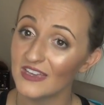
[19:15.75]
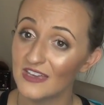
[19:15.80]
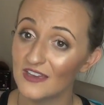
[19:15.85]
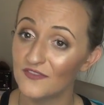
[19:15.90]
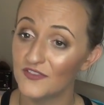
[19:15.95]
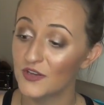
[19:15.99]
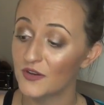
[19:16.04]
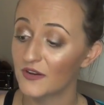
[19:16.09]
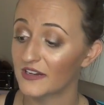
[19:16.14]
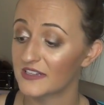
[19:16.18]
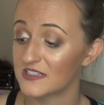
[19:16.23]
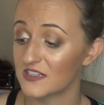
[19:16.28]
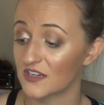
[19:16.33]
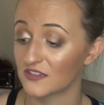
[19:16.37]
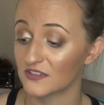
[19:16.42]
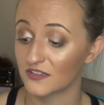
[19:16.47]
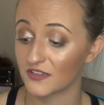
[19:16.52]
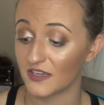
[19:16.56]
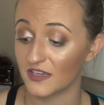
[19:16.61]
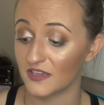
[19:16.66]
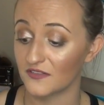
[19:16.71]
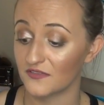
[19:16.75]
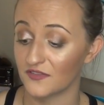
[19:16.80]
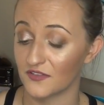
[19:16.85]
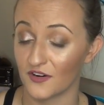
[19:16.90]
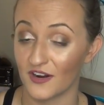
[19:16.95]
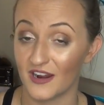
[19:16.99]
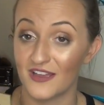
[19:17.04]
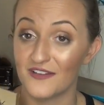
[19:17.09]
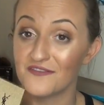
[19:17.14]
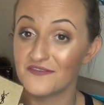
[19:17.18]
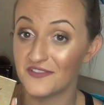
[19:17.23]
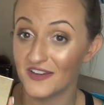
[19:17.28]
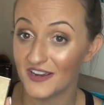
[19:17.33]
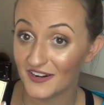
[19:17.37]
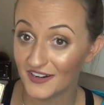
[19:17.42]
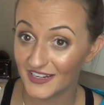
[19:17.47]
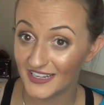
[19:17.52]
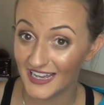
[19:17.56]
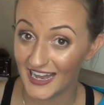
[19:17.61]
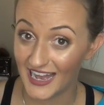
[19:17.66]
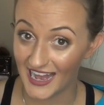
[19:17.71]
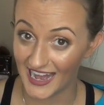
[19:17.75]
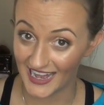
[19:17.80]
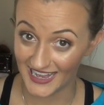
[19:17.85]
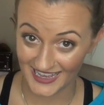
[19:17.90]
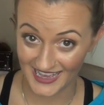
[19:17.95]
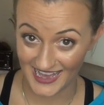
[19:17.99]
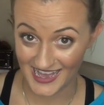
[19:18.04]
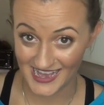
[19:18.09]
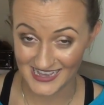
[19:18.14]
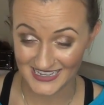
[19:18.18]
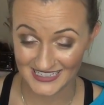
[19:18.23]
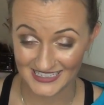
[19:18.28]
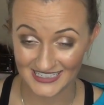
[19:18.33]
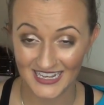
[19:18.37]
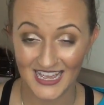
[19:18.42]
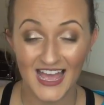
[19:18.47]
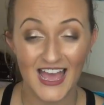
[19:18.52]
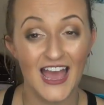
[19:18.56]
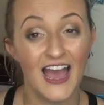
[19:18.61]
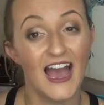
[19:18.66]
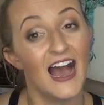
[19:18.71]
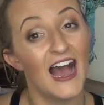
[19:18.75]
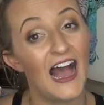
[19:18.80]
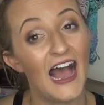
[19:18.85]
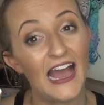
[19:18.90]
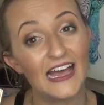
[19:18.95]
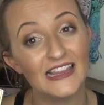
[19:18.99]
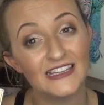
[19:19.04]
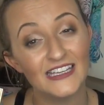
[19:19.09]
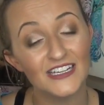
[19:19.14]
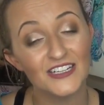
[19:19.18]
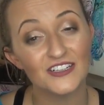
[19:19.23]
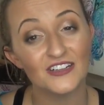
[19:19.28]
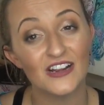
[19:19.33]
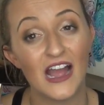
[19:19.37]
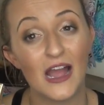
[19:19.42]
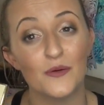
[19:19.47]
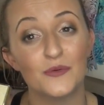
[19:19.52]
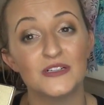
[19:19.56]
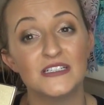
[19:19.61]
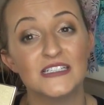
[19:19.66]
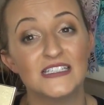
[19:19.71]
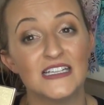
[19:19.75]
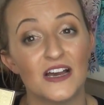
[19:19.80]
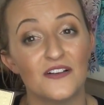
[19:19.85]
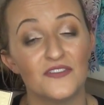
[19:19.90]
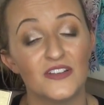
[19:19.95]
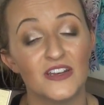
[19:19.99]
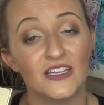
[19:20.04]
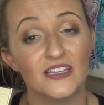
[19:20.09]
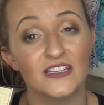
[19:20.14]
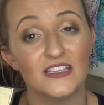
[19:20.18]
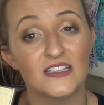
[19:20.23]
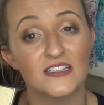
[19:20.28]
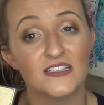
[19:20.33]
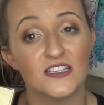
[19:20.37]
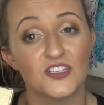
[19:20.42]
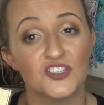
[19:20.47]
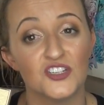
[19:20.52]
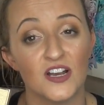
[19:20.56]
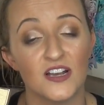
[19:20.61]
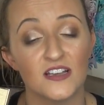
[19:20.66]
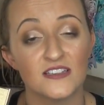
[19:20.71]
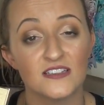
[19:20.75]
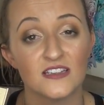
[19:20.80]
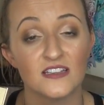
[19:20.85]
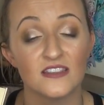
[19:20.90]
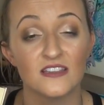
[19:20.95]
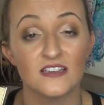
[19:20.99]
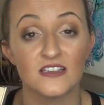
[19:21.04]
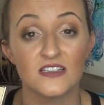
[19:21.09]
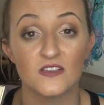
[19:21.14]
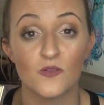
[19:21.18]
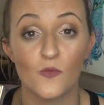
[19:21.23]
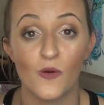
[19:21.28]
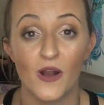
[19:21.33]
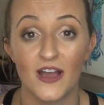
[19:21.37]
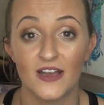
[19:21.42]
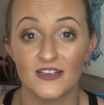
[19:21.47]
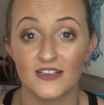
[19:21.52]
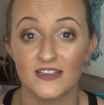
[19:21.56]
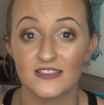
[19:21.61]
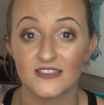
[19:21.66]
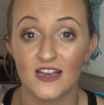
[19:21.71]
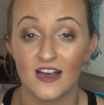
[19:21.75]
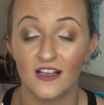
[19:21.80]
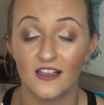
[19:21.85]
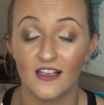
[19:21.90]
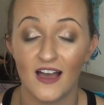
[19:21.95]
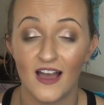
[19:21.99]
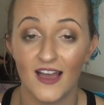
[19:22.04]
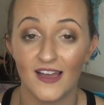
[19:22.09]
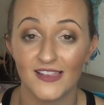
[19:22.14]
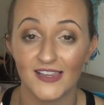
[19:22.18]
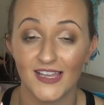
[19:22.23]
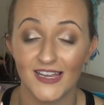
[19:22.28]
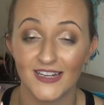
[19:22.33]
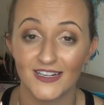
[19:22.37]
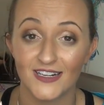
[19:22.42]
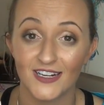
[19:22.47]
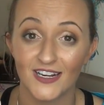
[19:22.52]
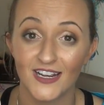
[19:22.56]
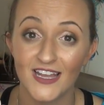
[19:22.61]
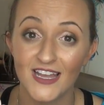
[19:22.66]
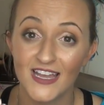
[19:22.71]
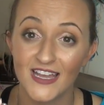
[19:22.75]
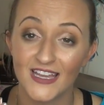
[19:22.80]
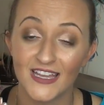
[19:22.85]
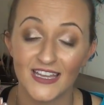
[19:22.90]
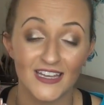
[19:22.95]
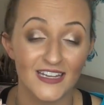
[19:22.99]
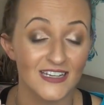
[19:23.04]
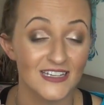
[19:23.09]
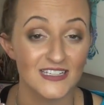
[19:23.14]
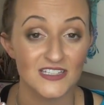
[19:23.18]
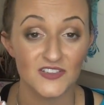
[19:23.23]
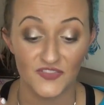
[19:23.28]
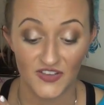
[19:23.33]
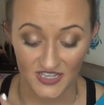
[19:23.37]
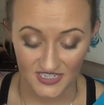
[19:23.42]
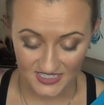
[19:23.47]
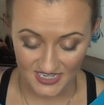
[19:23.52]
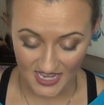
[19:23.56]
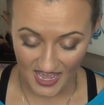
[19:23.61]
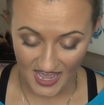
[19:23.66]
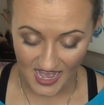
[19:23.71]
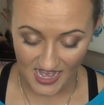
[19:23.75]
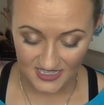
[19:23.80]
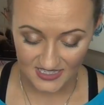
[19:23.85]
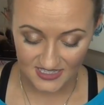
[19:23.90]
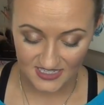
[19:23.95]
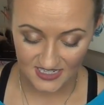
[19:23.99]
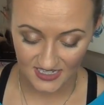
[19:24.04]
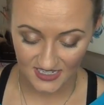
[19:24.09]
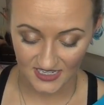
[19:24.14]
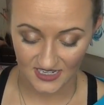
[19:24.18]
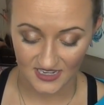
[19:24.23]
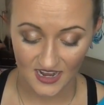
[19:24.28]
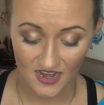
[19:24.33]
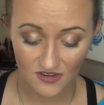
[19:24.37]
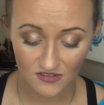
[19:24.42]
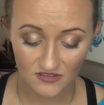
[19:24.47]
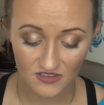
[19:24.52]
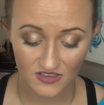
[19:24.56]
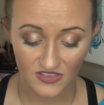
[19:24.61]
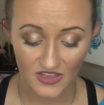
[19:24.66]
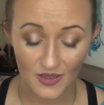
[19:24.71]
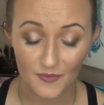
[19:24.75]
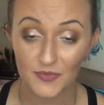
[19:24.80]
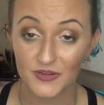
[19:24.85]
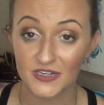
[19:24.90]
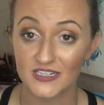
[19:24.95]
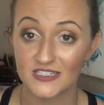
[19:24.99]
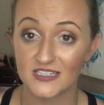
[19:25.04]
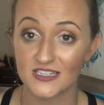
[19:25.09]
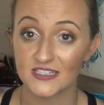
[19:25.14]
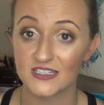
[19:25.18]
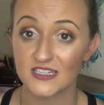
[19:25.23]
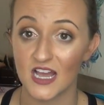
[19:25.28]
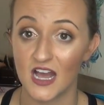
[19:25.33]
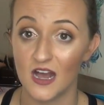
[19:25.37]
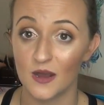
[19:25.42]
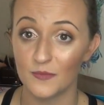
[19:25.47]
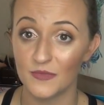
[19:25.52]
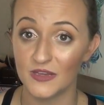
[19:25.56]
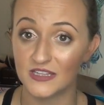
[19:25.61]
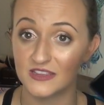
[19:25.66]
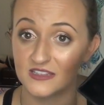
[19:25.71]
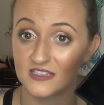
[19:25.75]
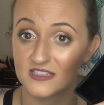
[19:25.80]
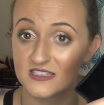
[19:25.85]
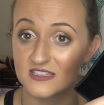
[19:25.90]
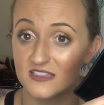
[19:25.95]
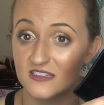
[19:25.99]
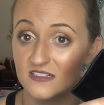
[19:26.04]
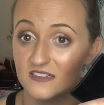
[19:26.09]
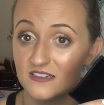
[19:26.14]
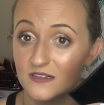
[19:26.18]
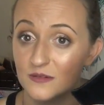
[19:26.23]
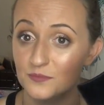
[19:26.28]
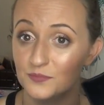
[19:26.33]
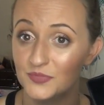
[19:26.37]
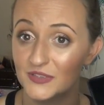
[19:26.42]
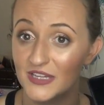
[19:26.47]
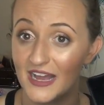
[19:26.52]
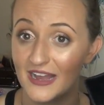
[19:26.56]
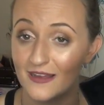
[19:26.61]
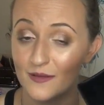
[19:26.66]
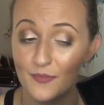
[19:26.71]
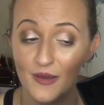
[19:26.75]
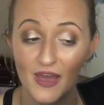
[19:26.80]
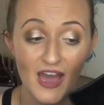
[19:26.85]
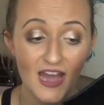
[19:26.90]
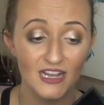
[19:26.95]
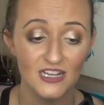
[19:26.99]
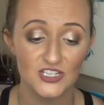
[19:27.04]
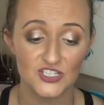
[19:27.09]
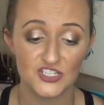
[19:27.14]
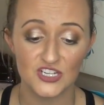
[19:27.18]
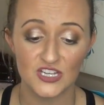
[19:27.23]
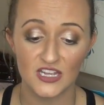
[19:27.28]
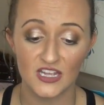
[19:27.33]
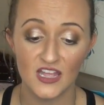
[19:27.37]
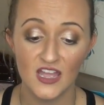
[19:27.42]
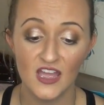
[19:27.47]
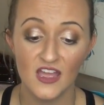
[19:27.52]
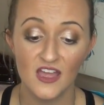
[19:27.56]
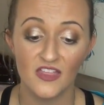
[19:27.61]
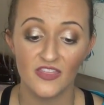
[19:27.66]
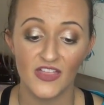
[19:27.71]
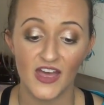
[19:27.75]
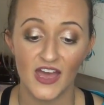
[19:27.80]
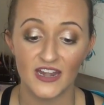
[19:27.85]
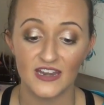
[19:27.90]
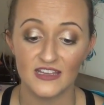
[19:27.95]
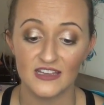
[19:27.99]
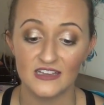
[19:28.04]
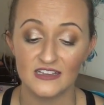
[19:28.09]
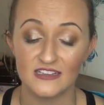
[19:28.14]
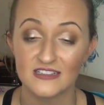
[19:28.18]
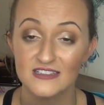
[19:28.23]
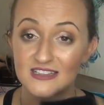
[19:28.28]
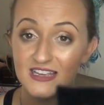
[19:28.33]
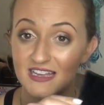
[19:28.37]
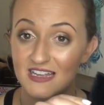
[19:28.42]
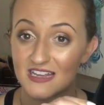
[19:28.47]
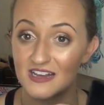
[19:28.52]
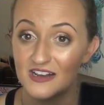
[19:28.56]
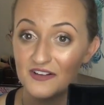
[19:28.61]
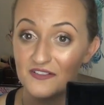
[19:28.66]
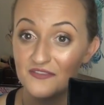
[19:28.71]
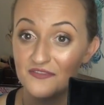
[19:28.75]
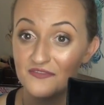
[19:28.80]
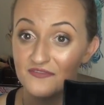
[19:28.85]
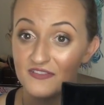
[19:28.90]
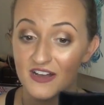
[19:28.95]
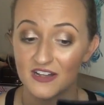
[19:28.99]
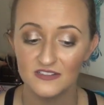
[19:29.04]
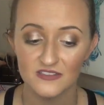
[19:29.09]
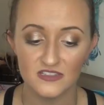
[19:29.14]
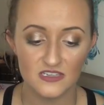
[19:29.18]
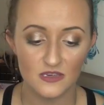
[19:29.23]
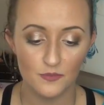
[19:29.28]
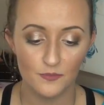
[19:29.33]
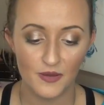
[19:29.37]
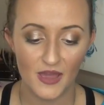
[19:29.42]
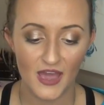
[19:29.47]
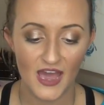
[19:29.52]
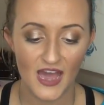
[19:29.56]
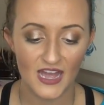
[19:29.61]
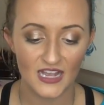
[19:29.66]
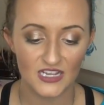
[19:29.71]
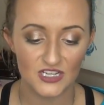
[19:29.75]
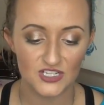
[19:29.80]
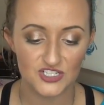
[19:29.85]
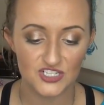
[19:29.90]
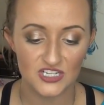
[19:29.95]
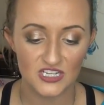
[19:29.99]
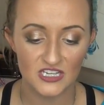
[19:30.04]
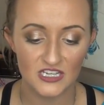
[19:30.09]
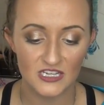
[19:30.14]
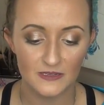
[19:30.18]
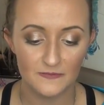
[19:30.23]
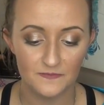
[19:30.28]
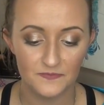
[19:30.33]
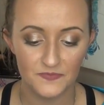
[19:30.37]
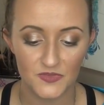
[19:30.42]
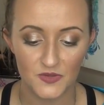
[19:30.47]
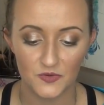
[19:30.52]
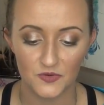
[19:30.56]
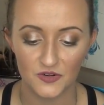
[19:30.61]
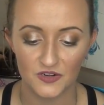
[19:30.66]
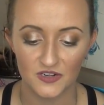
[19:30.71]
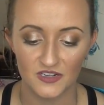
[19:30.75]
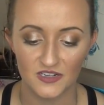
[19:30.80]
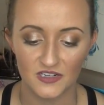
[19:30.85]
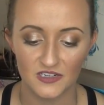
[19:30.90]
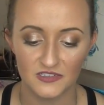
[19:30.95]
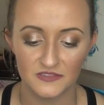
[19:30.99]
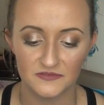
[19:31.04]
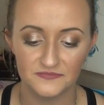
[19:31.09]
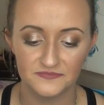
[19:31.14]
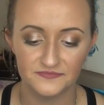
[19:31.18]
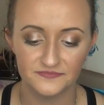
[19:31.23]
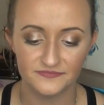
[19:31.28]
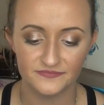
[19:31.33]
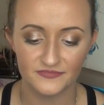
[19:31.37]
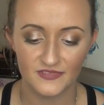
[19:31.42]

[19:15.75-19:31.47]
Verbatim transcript: if you guys are looking for a very high-end highlighter, I would definitely suggest this YSL highlighter. It is fantastic. Not only that, but it does come in this little black packaging that is like a felt packaging or a I